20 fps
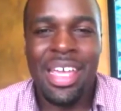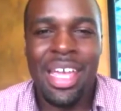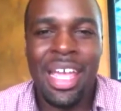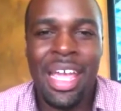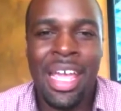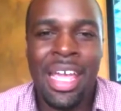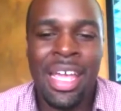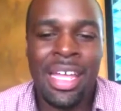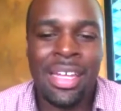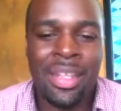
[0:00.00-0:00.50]

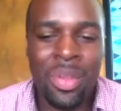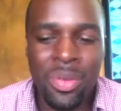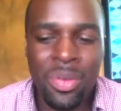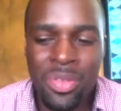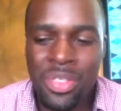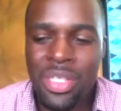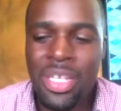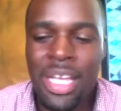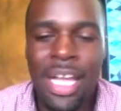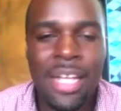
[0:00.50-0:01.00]
And those
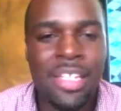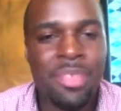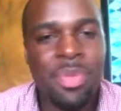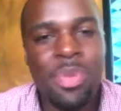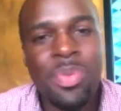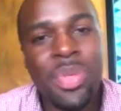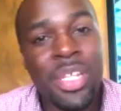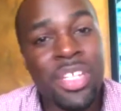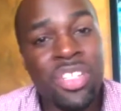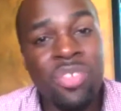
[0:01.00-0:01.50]
are the kinds of
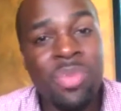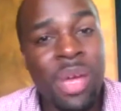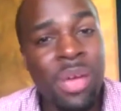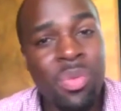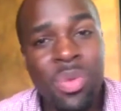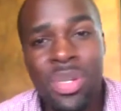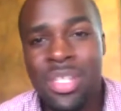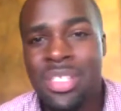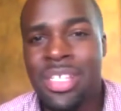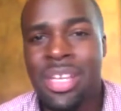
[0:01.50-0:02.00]
people that you might
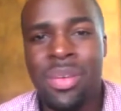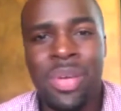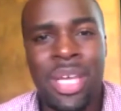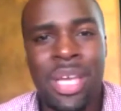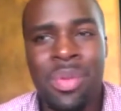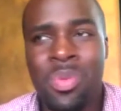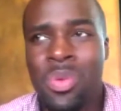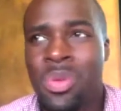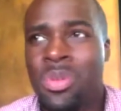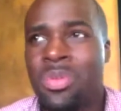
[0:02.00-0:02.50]
want to say, okay,
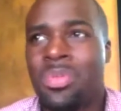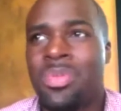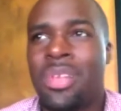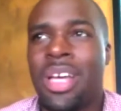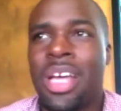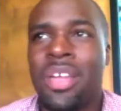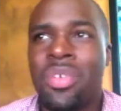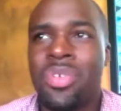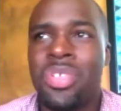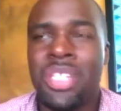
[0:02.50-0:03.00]
well,
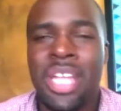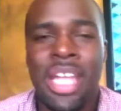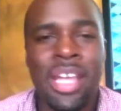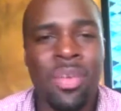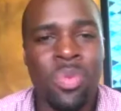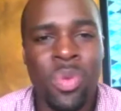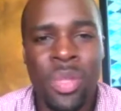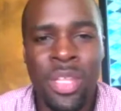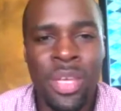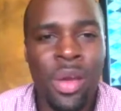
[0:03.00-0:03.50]

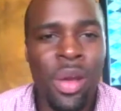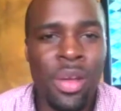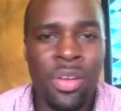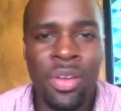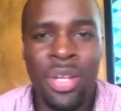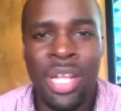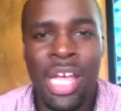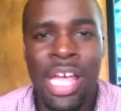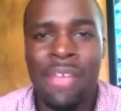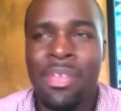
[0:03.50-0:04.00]
understand where they are in
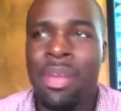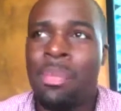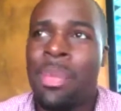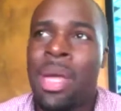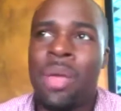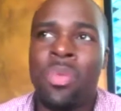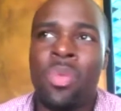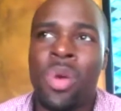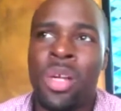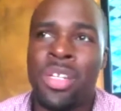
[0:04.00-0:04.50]
your life. I
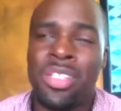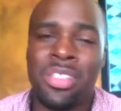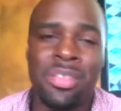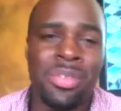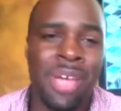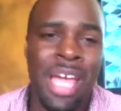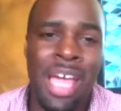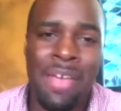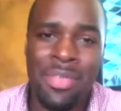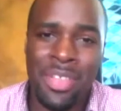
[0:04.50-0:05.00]
might want to
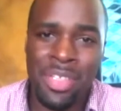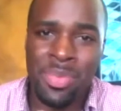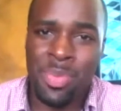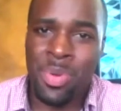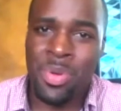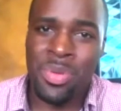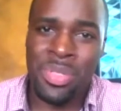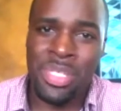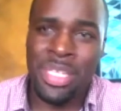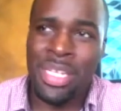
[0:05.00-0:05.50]
have this
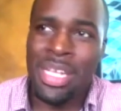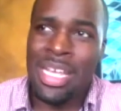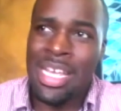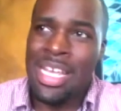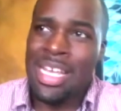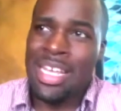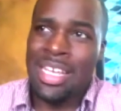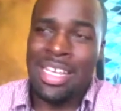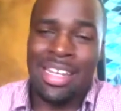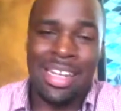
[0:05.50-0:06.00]
person
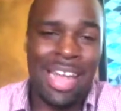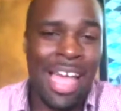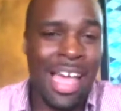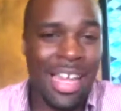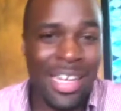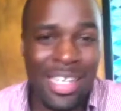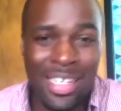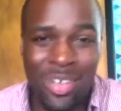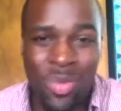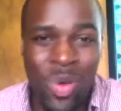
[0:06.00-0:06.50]

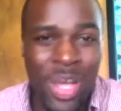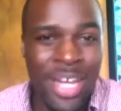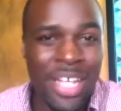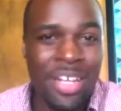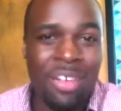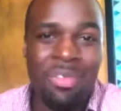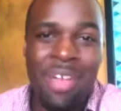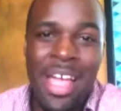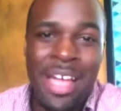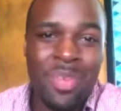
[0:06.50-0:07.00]
not quite
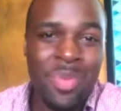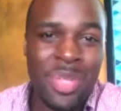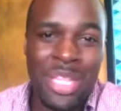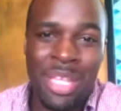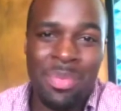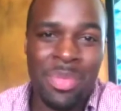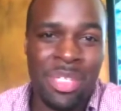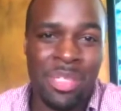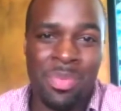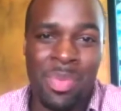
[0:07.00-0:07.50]
interact with
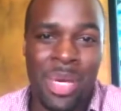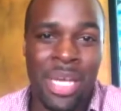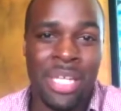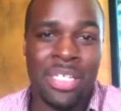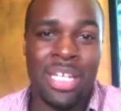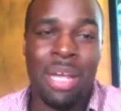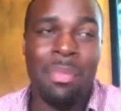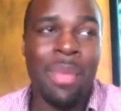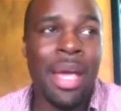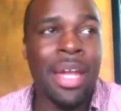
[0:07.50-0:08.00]
them as
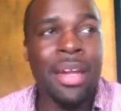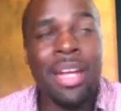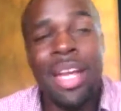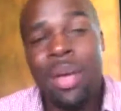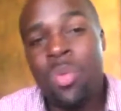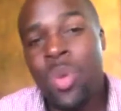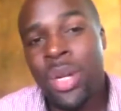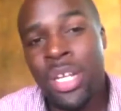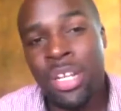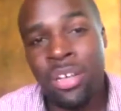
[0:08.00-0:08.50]
much. I might
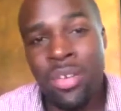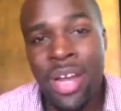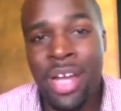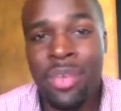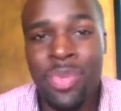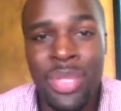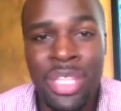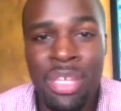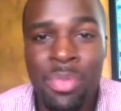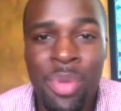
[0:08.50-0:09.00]
not want to
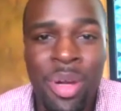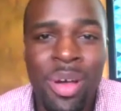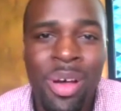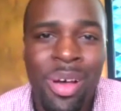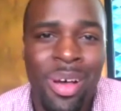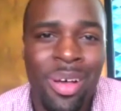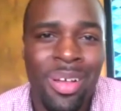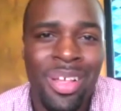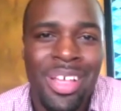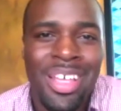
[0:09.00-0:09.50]
interact with them at
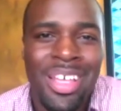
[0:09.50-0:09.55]
all.